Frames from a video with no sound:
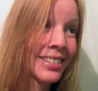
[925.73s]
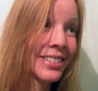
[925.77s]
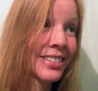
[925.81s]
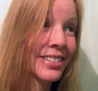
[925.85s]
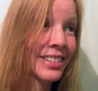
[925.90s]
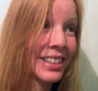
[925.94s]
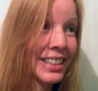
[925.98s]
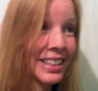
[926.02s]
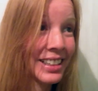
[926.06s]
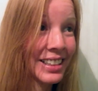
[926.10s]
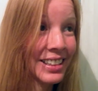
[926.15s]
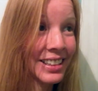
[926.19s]

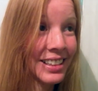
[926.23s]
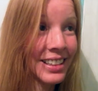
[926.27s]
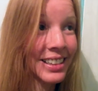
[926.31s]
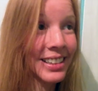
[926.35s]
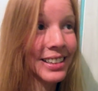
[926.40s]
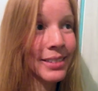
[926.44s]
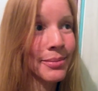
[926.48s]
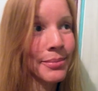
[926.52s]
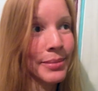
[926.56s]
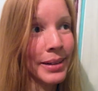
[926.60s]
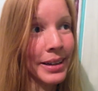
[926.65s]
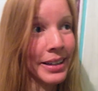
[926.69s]

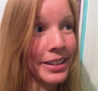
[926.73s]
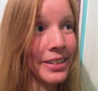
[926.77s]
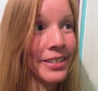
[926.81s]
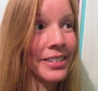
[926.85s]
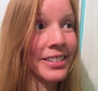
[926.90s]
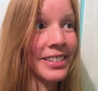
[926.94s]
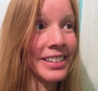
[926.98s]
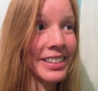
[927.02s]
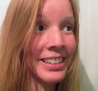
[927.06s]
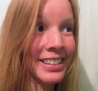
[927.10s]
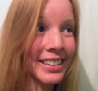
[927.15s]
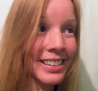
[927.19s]
drinking my
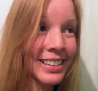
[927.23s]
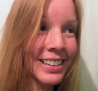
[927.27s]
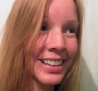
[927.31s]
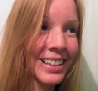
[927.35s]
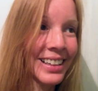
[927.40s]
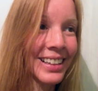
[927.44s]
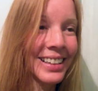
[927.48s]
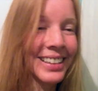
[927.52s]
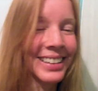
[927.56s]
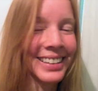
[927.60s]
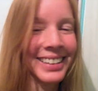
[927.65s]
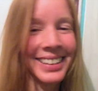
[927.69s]
urine
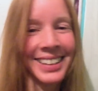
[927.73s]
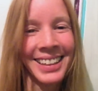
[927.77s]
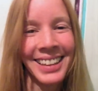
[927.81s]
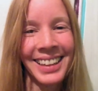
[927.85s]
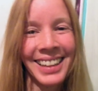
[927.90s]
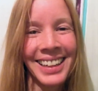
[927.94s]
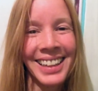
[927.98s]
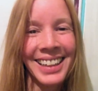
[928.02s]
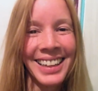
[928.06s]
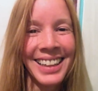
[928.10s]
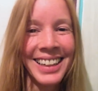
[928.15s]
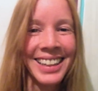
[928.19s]
and
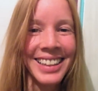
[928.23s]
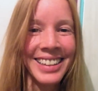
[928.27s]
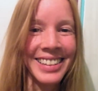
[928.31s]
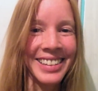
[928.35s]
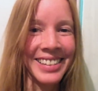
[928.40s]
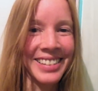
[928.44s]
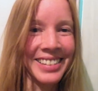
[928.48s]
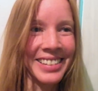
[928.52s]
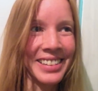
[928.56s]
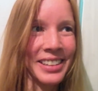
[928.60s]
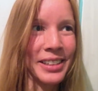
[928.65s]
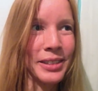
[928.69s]

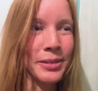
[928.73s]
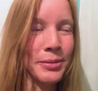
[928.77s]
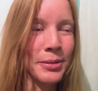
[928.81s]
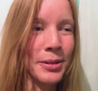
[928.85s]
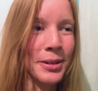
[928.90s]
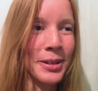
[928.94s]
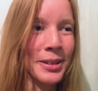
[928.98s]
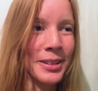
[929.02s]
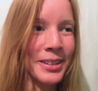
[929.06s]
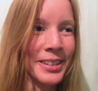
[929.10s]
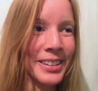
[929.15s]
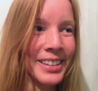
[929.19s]
distilled
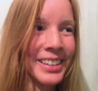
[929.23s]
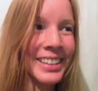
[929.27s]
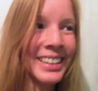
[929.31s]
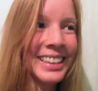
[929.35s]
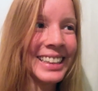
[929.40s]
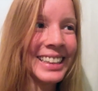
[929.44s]
water.